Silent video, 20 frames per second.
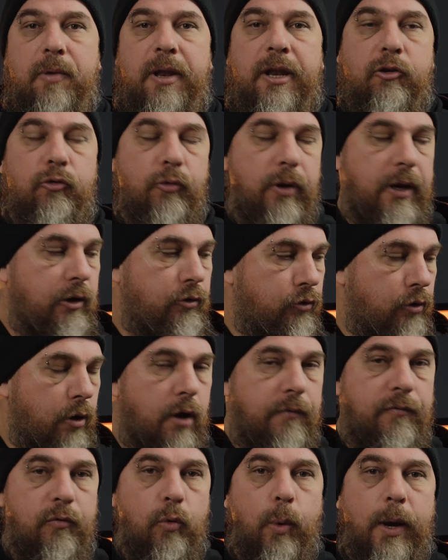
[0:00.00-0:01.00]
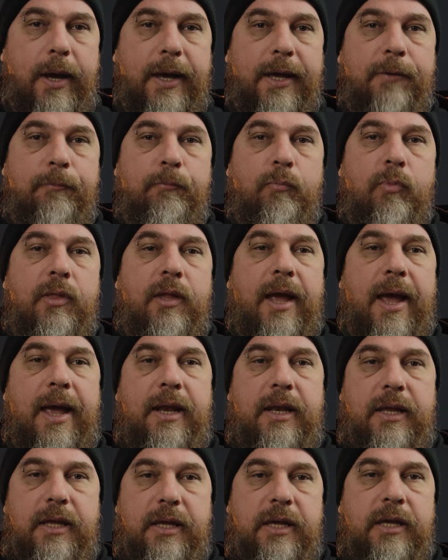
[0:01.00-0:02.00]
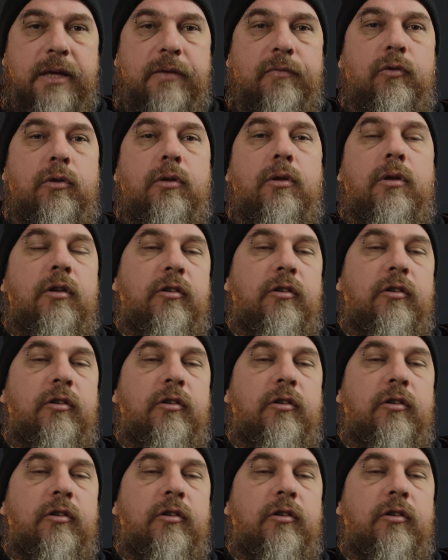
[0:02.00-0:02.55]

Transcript: and it really drove away an evil